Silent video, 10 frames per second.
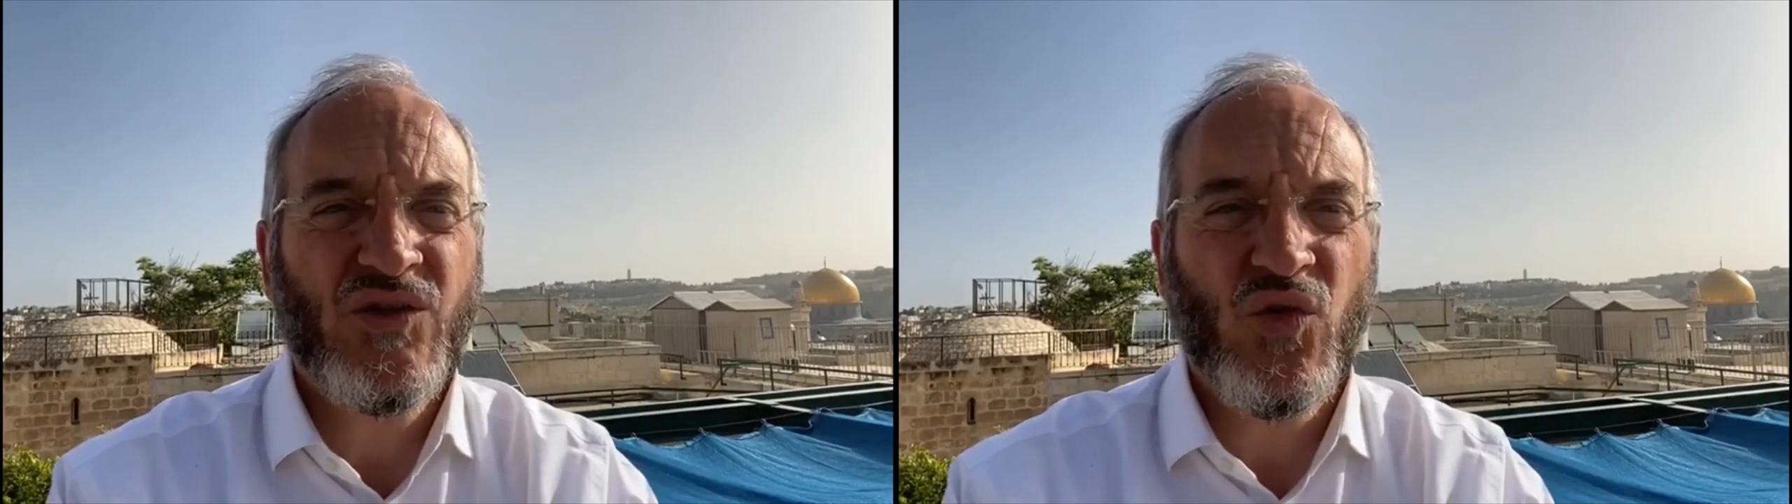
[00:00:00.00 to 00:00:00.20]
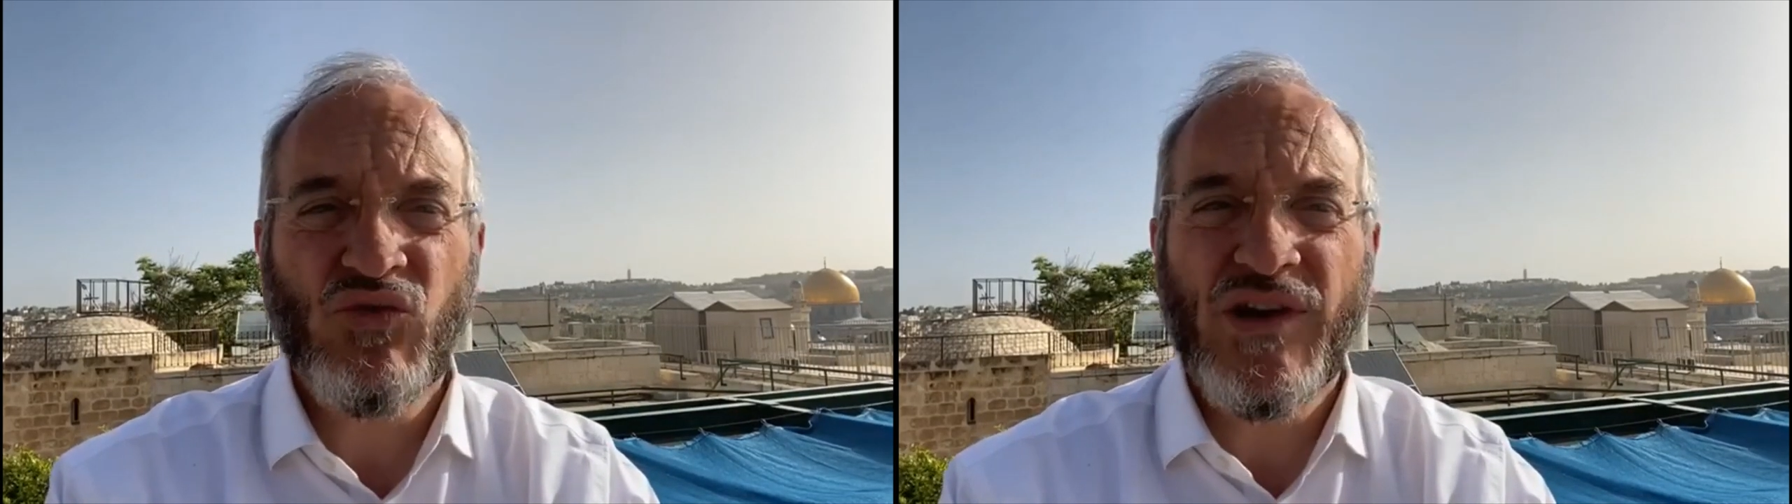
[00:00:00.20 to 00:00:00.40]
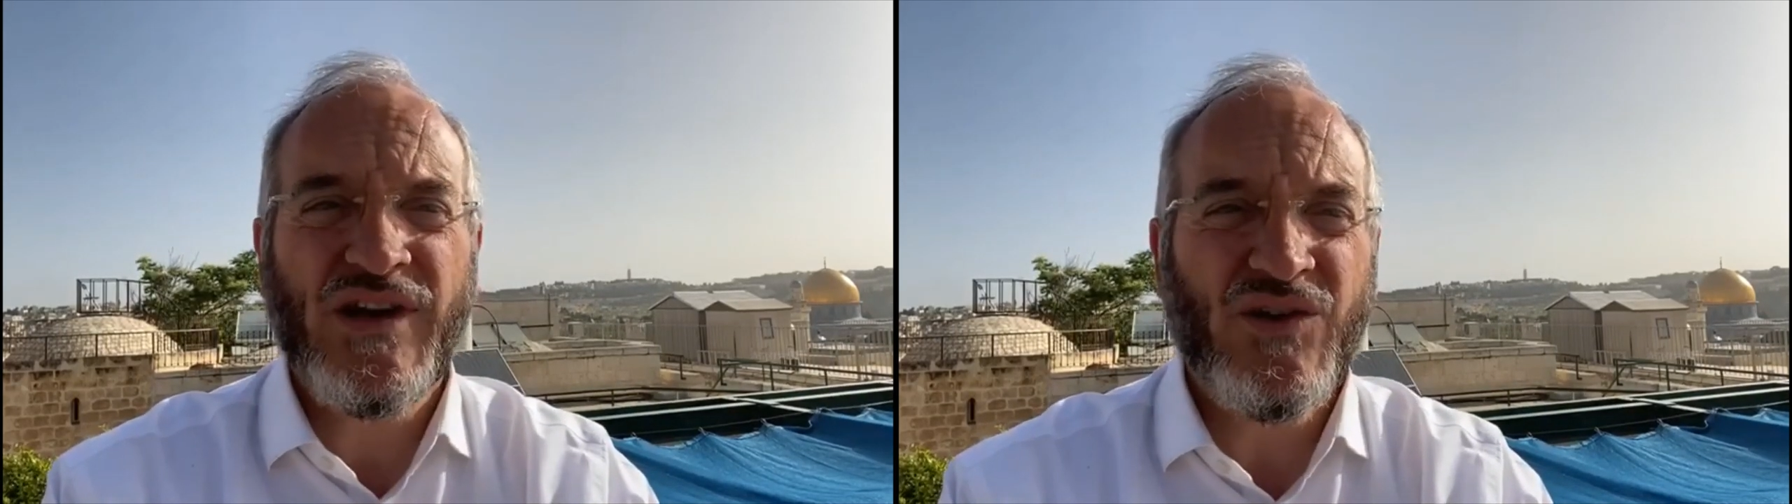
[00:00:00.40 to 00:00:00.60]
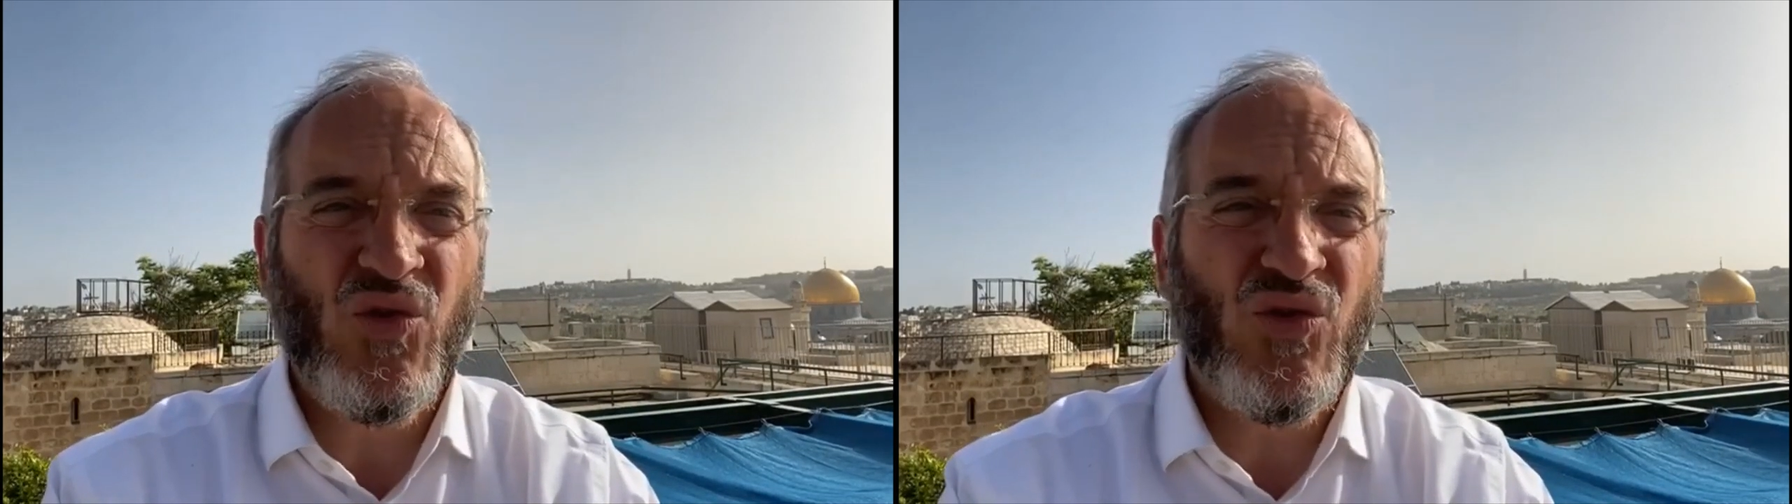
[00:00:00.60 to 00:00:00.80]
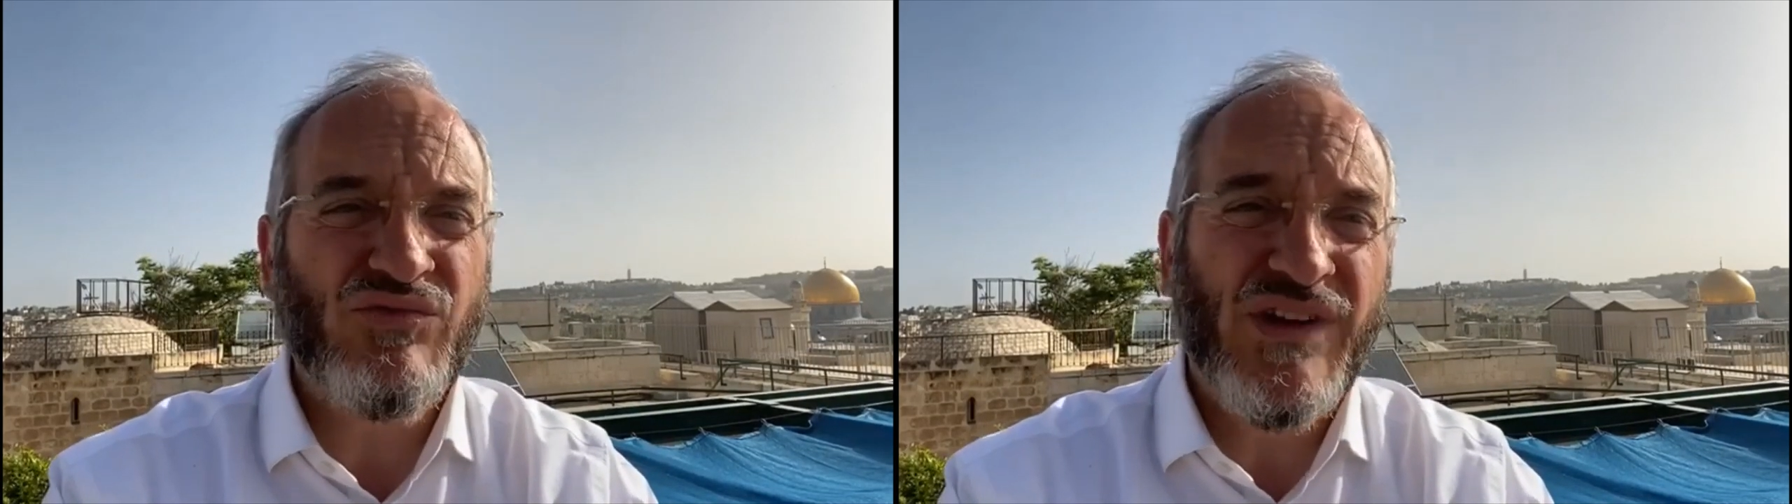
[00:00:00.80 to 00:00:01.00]
or, re-
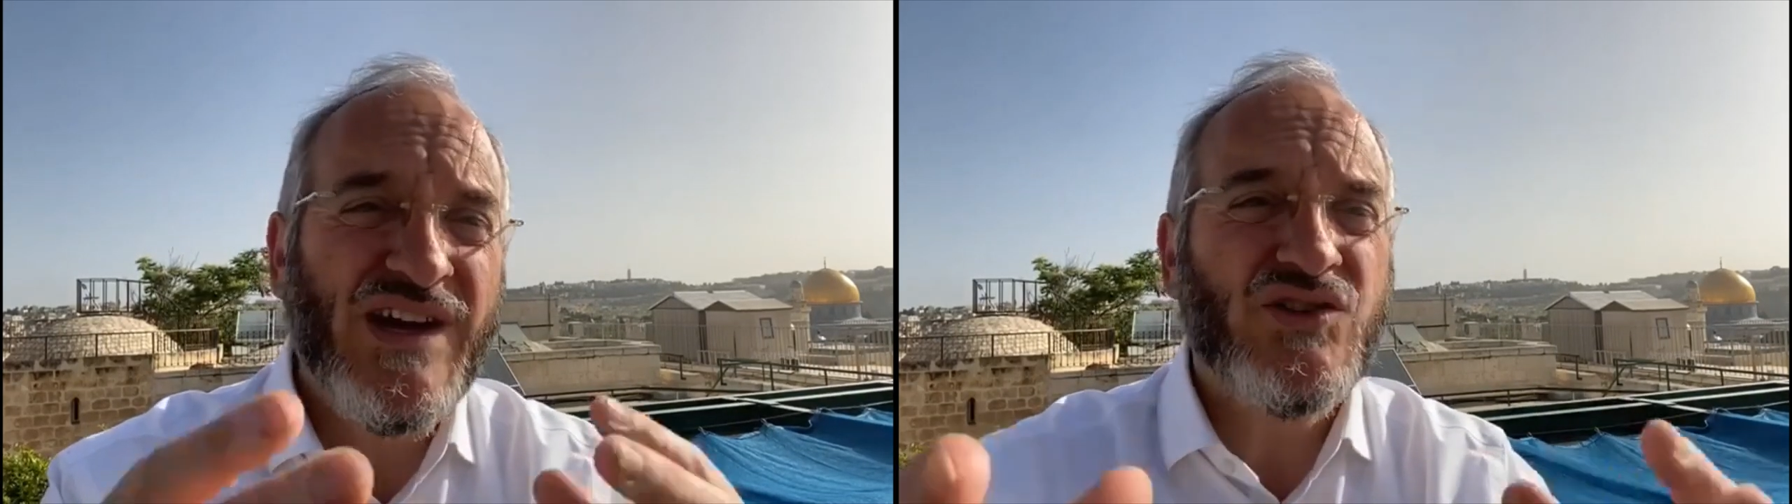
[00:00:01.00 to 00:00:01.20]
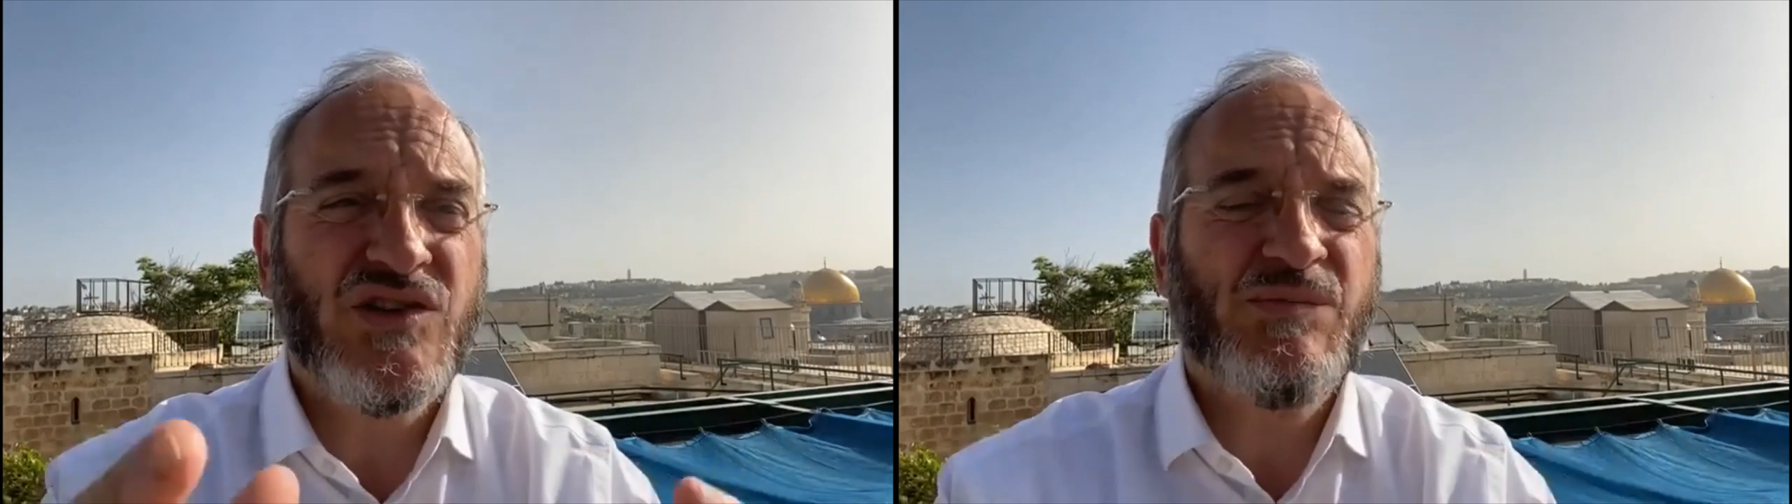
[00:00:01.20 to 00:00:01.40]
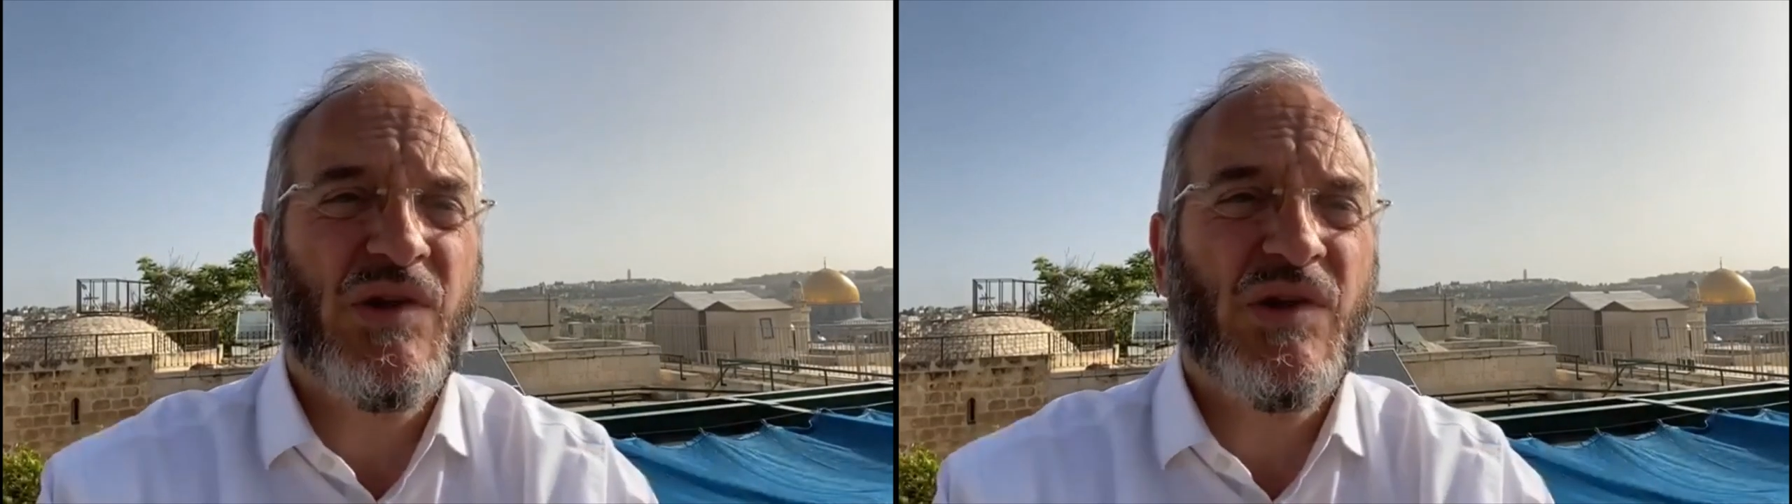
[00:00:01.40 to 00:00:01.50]
or religious